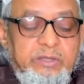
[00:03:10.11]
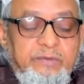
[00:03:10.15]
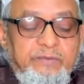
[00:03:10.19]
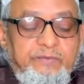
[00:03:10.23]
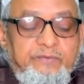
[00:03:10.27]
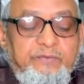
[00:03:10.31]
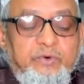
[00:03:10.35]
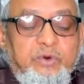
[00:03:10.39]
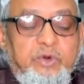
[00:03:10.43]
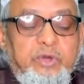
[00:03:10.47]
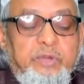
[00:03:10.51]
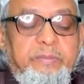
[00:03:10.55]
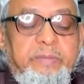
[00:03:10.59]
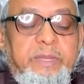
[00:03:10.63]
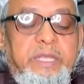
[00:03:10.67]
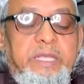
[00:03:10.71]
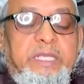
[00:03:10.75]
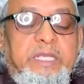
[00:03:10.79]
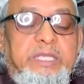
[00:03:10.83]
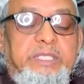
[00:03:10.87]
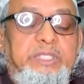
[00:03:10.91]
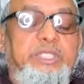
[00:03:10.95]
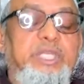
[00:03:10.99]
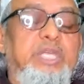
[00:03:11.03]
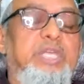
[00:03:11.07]
for
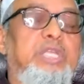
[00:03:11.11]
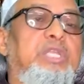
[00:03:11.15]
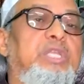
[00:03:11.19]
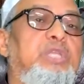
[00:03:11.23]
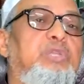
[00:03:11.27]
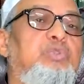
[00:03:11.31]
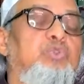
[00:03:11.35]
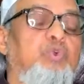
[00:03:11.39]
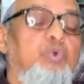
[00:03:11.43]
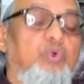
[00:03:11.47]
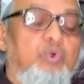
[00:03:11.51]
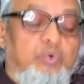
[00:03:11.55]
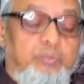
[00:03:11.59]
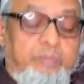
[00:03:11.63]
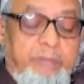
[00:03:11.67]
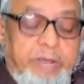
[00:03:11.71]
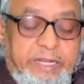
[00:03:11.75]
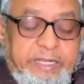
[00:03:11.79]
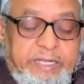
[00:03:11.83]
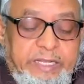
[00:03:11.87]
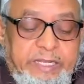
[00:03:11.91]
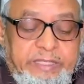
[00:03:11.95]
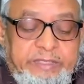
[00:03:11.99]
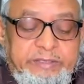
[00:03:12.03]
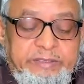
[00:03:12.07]
making journey to
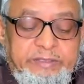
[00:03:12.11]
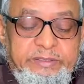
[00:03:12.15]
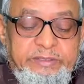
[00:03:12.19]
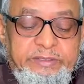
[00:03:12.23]
Mecca.